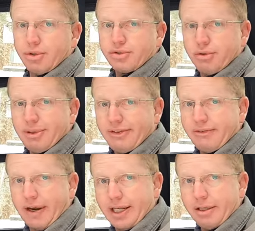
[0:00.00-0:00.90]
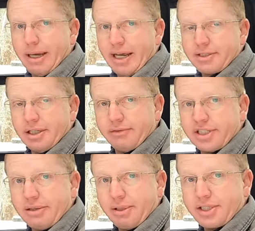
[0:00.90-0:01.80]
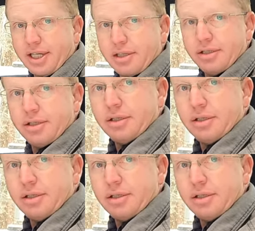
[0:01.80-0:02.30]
the most room I've ever had in a back seat of a side-by-side.